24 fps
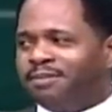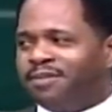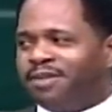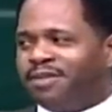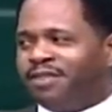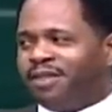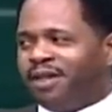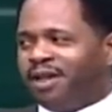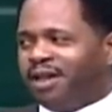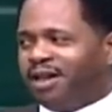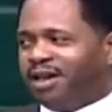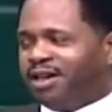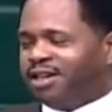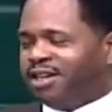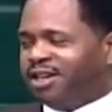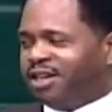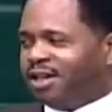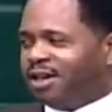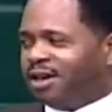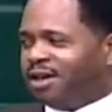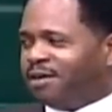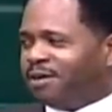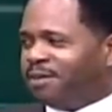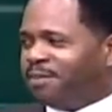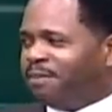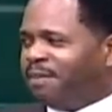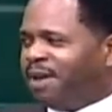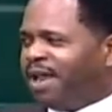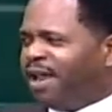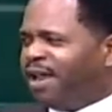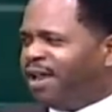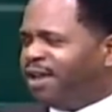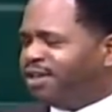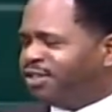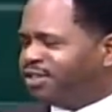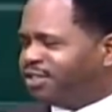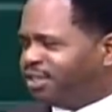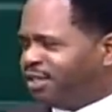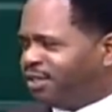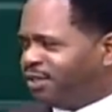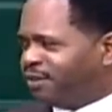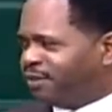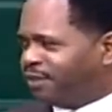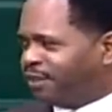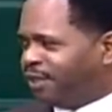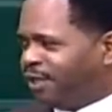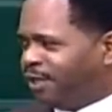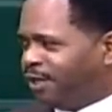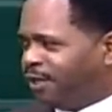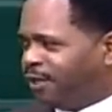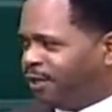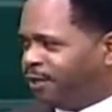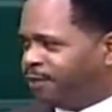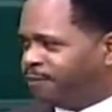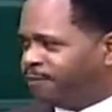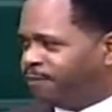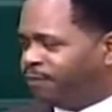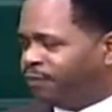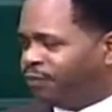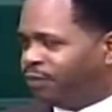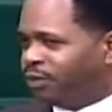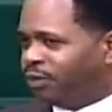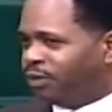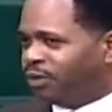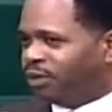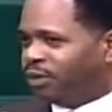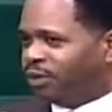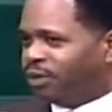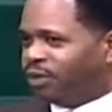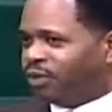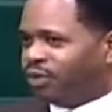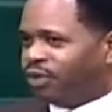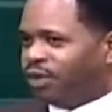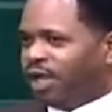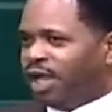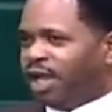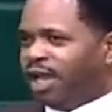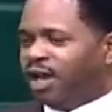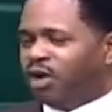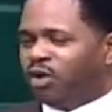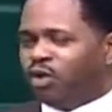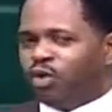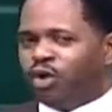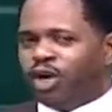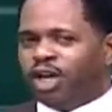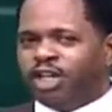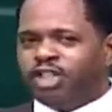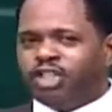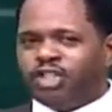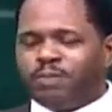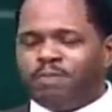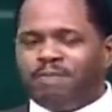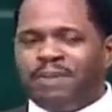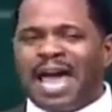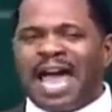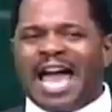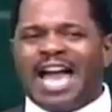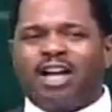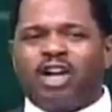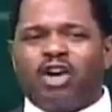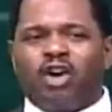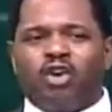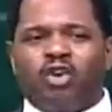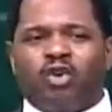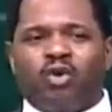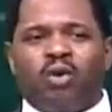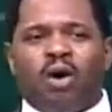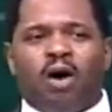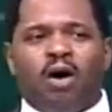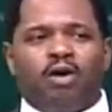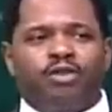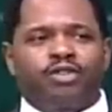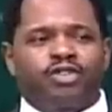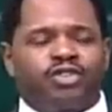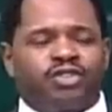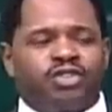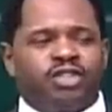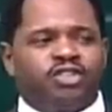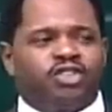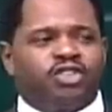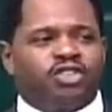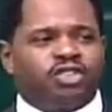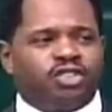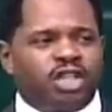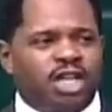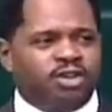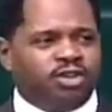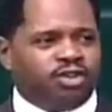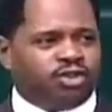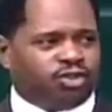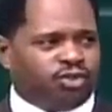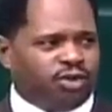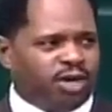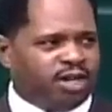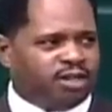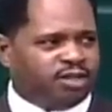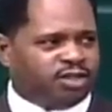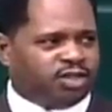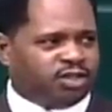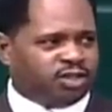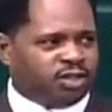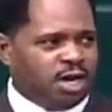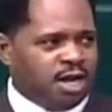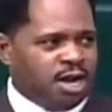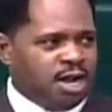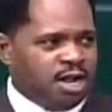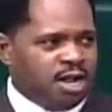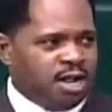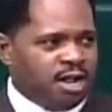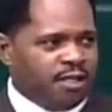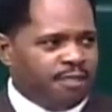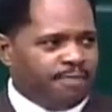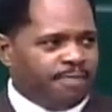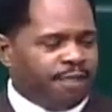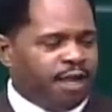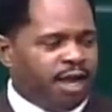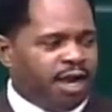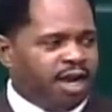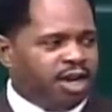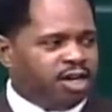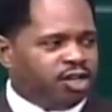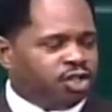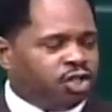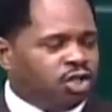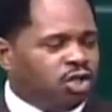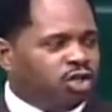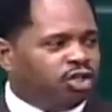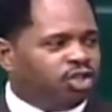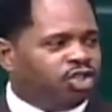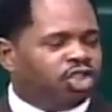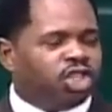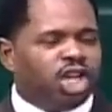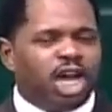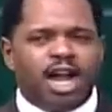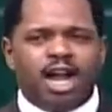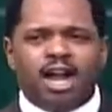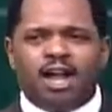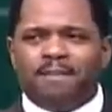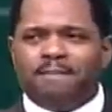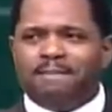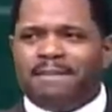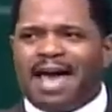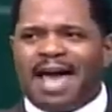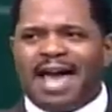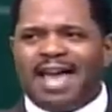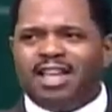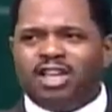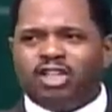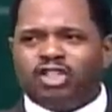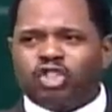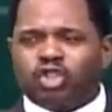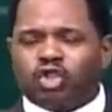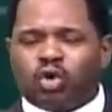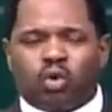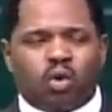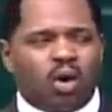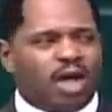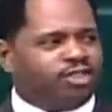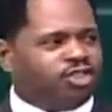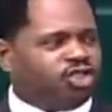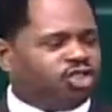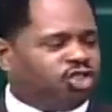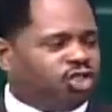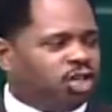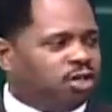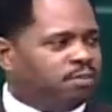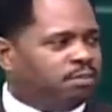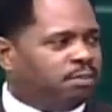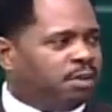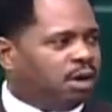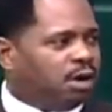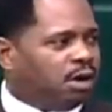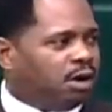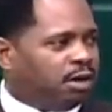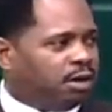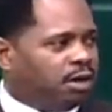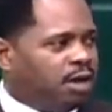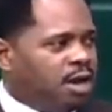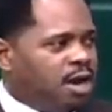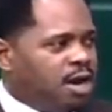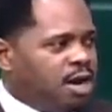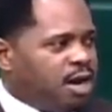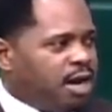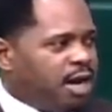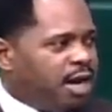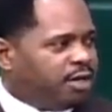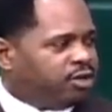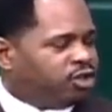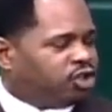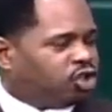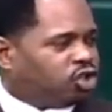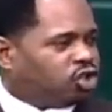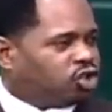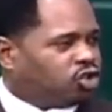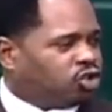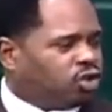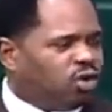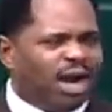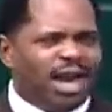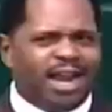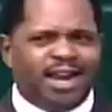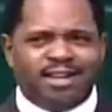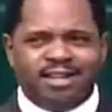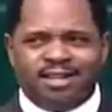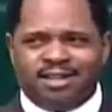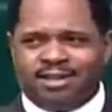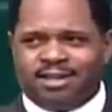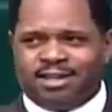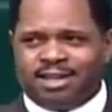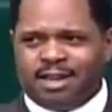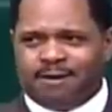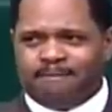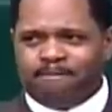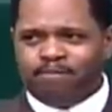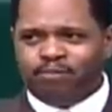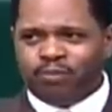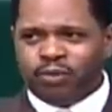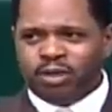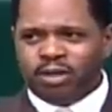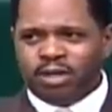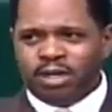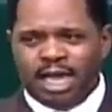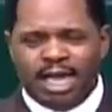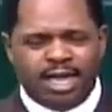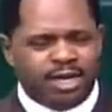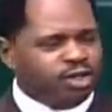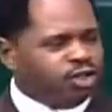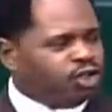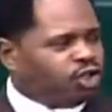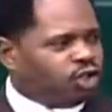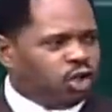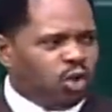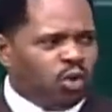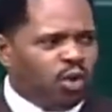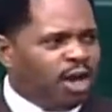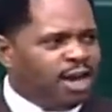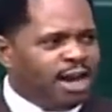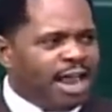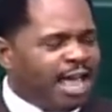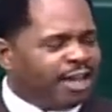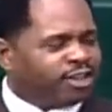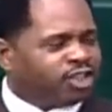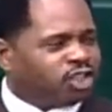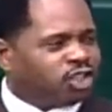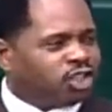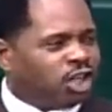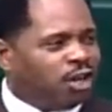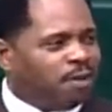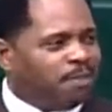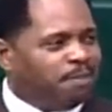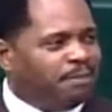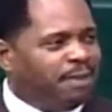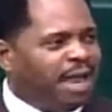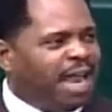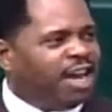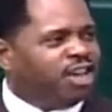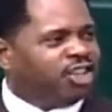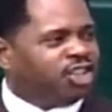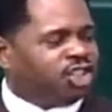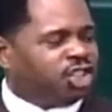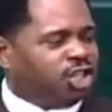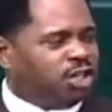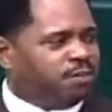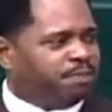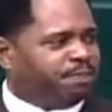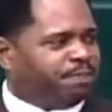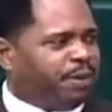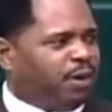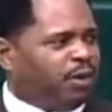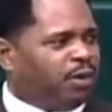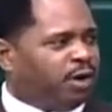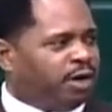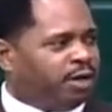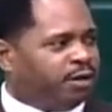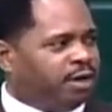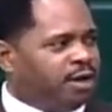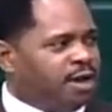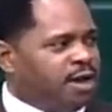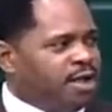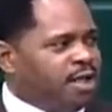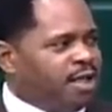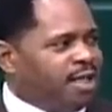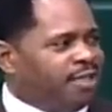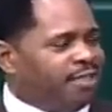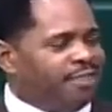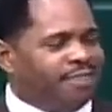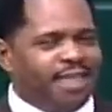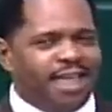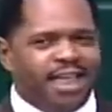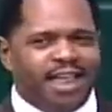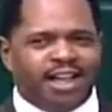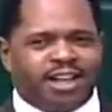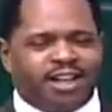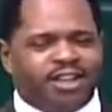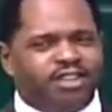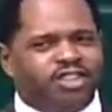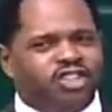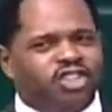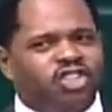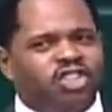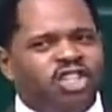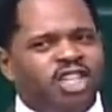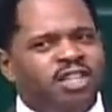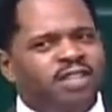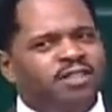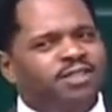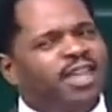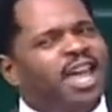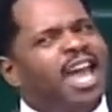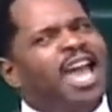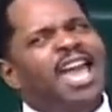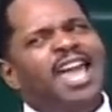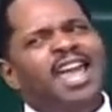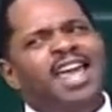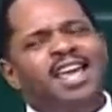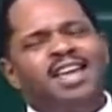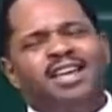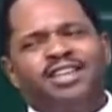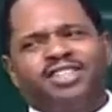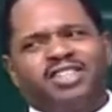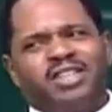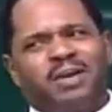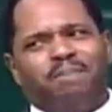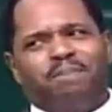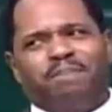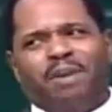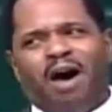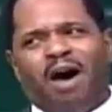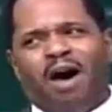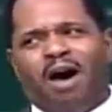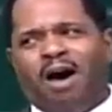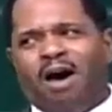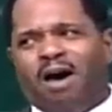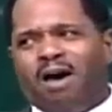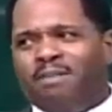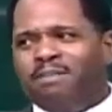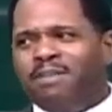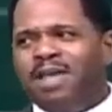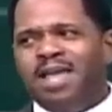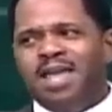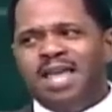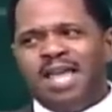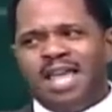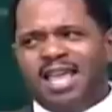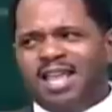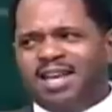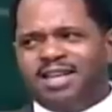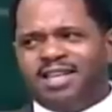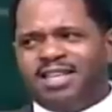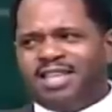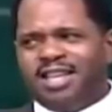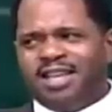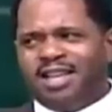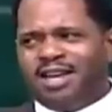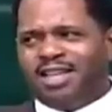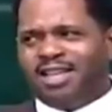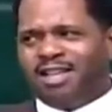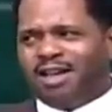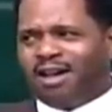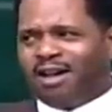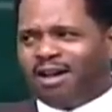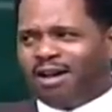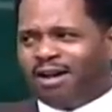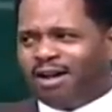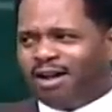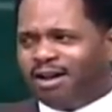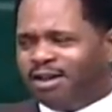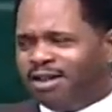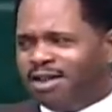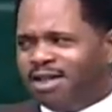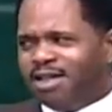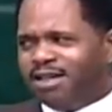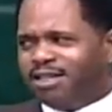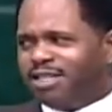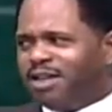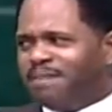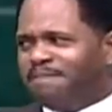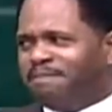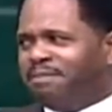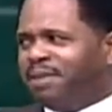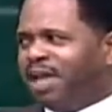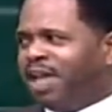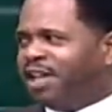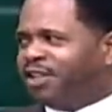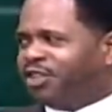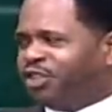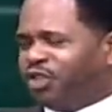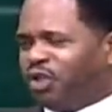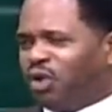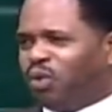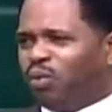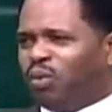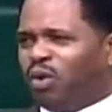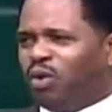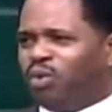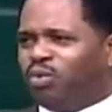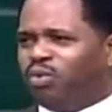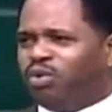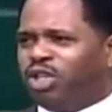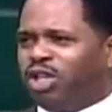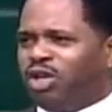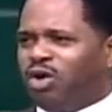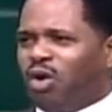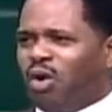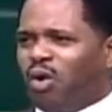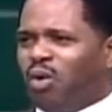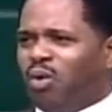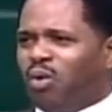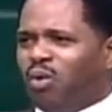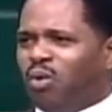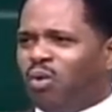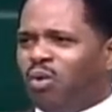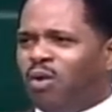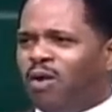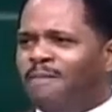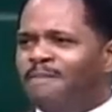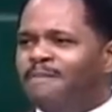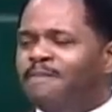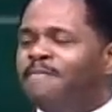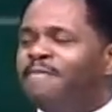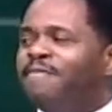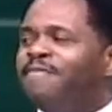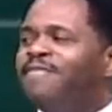But they did an amazing thing. They reached back across the centuries and they took Jeremiah's question mark and straightened it into an exclamation point, and they could sing, there is a balm in Gilead to make the wounded whole.